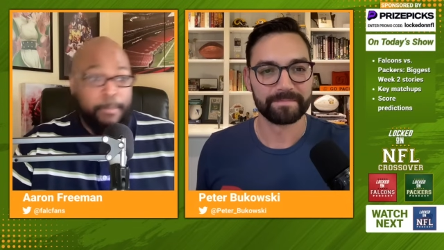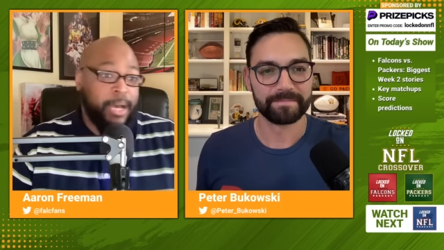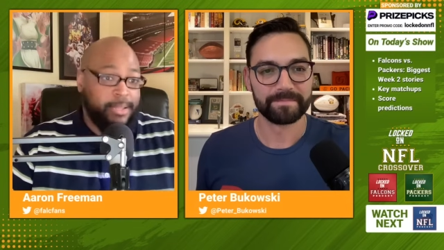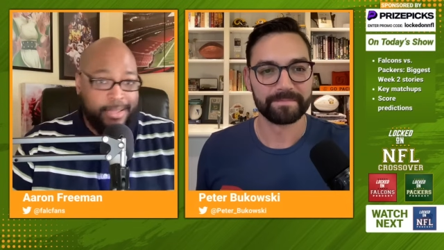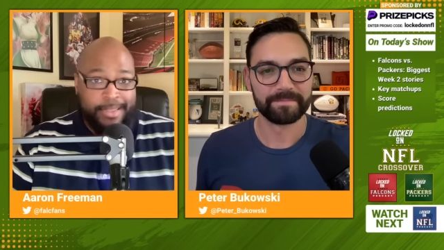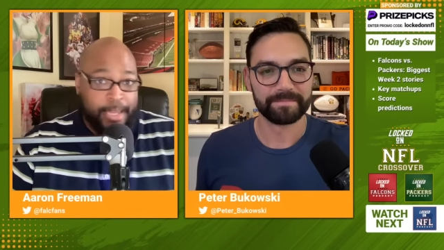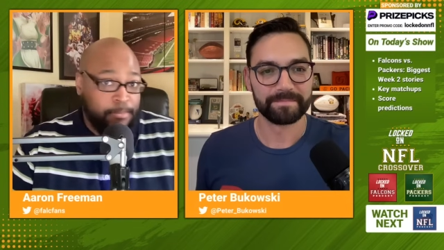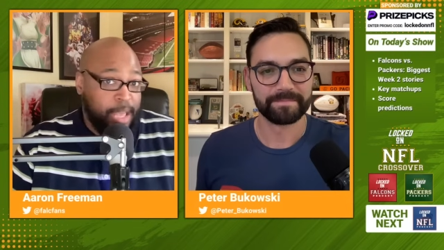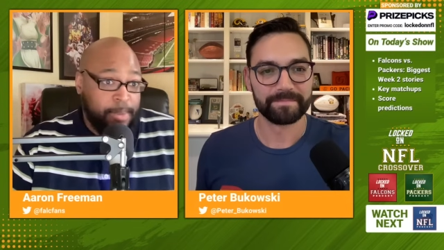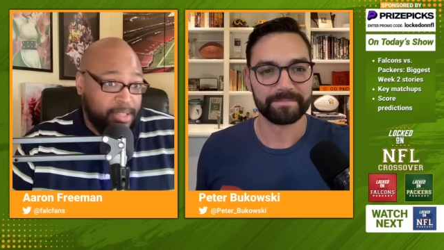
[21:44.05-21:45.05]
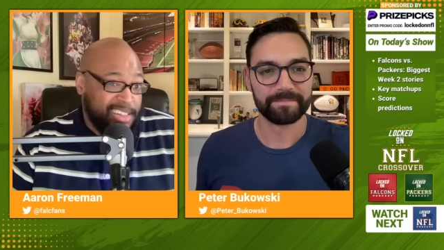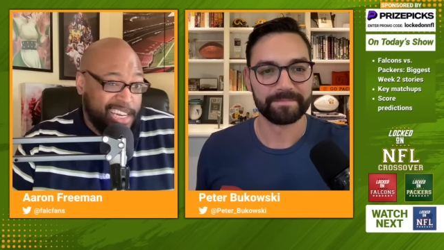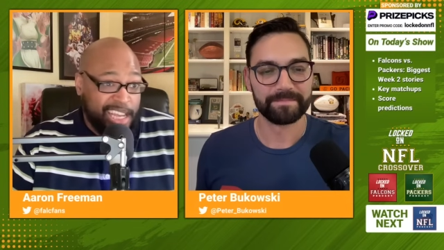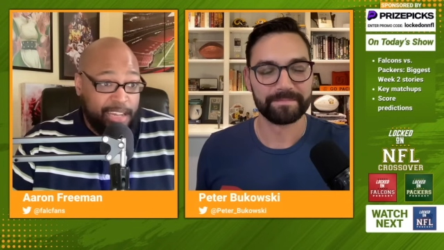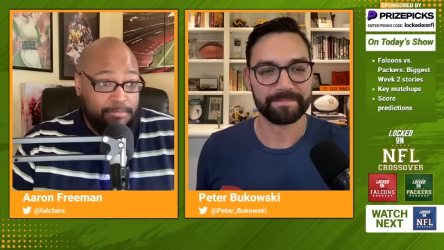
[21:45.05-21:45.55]
Speaker 1: But then maybe,
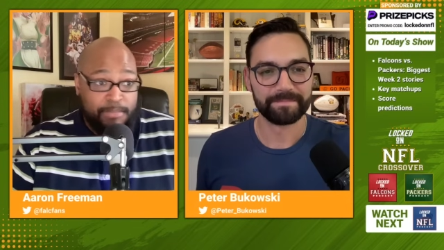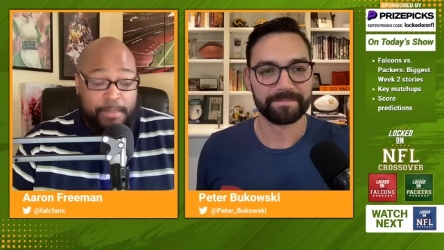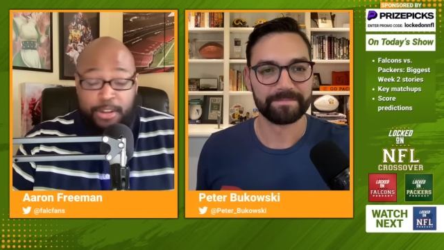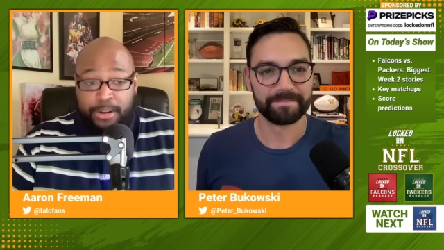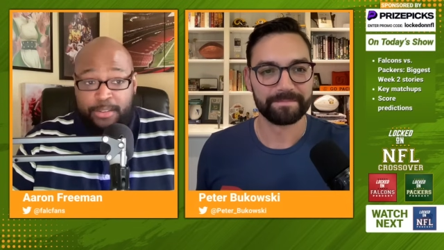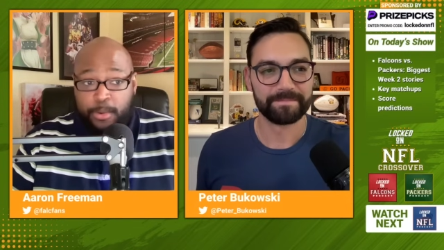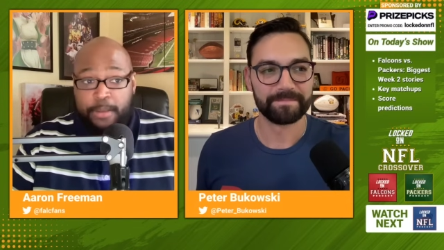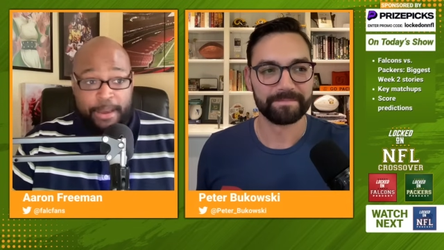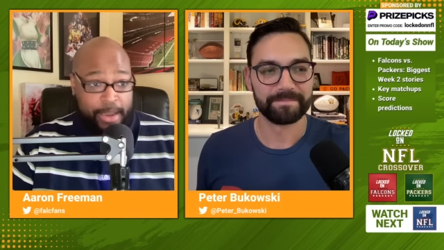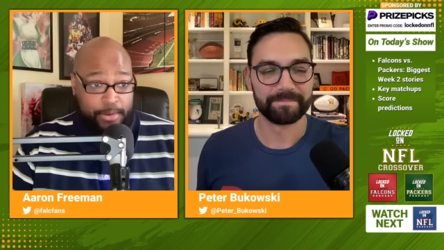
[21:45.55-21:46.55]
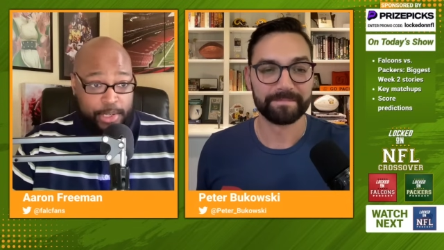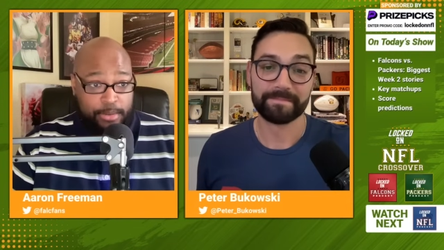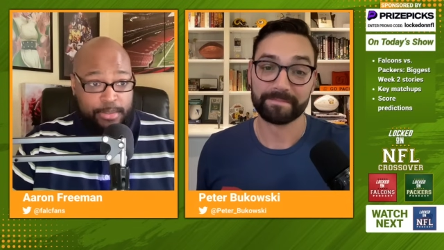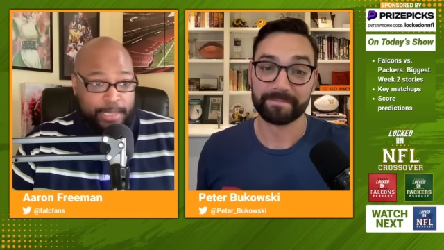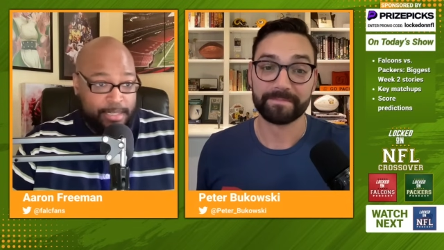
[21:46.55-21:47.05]
then again, maybe you don't have to worry about Aaron
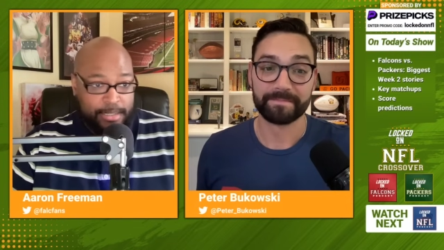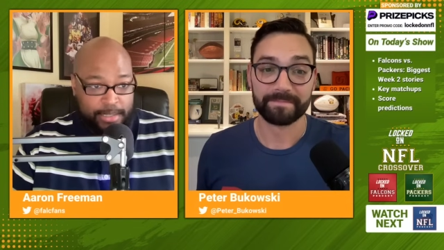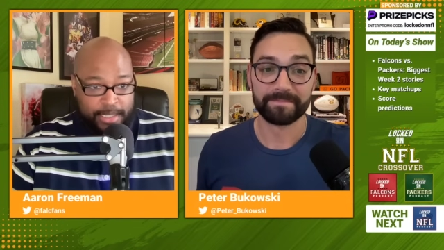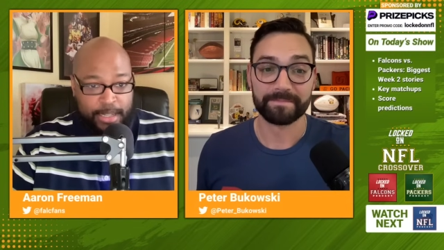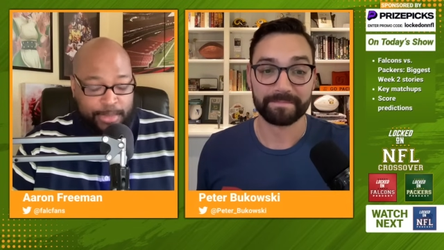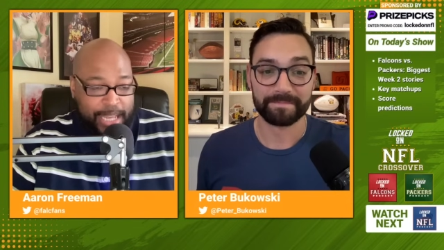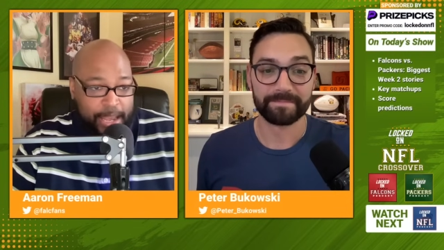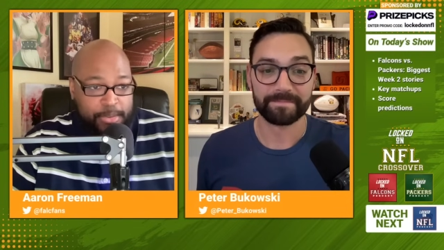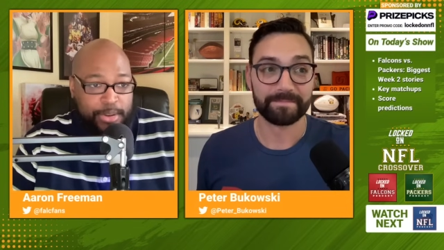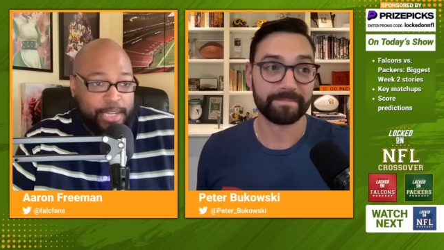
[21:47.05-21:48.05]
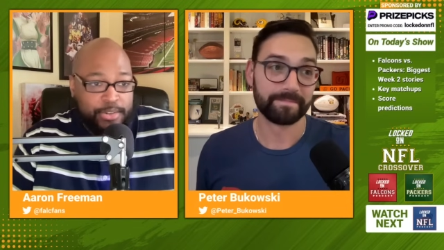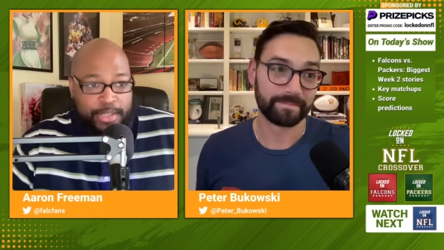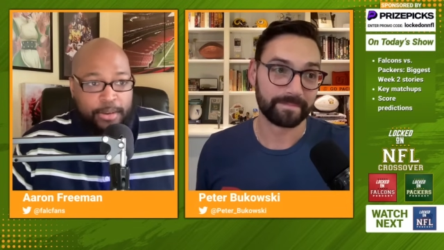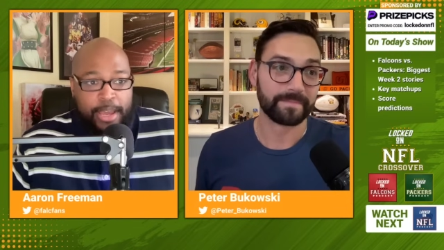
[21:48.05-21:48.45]
Jones because he's dealing with that hamstring injury. So